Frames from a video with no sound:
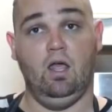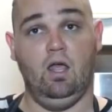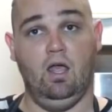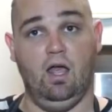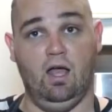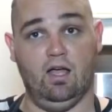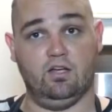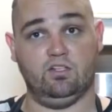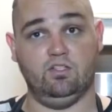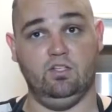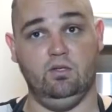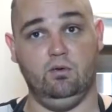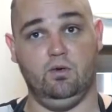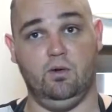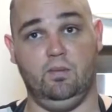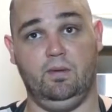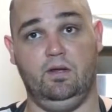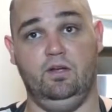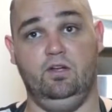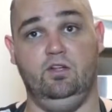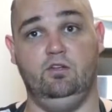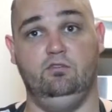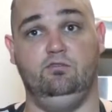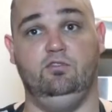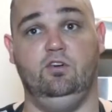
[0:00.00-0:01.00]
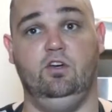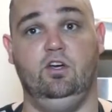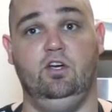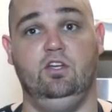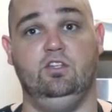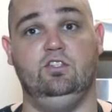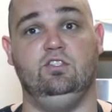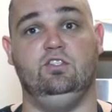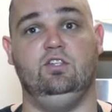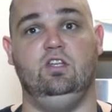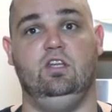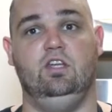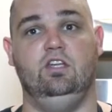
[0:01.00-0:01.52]
Actually, what I'm going to do
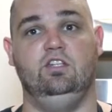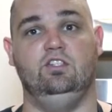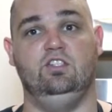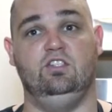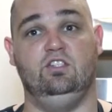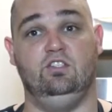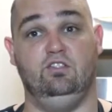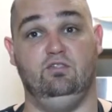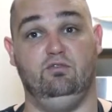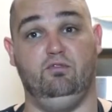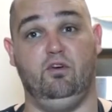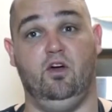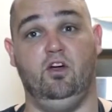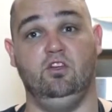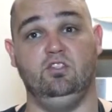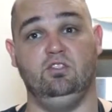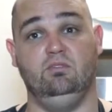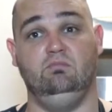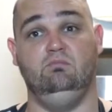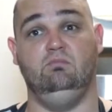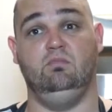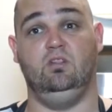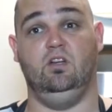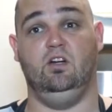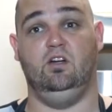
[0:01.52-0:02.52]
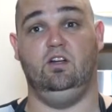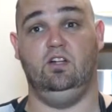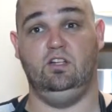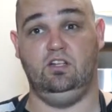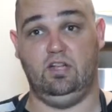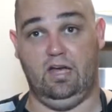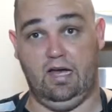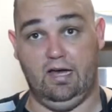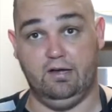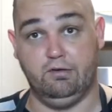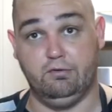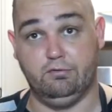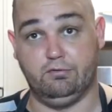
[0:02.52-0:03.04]
first is, this is frozen, and I need to
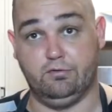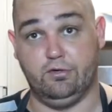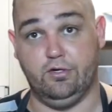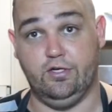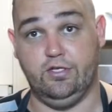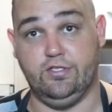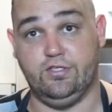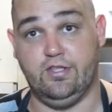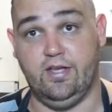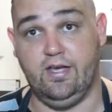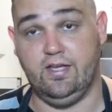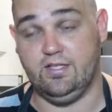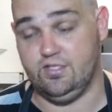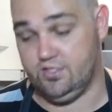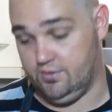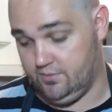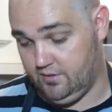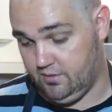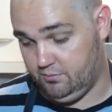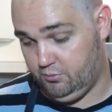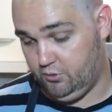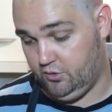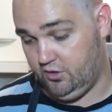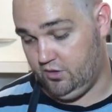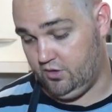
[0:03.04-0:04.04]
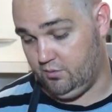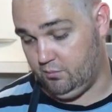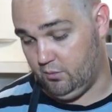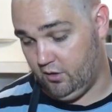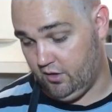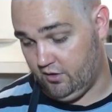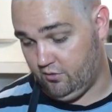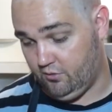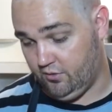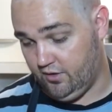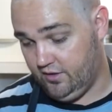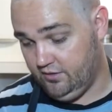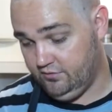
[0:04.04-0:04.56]
unfreeze that. So I'm going to put it in the
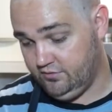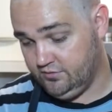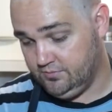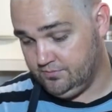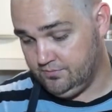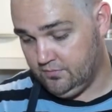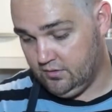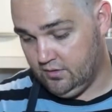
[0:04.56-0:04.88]
microwave.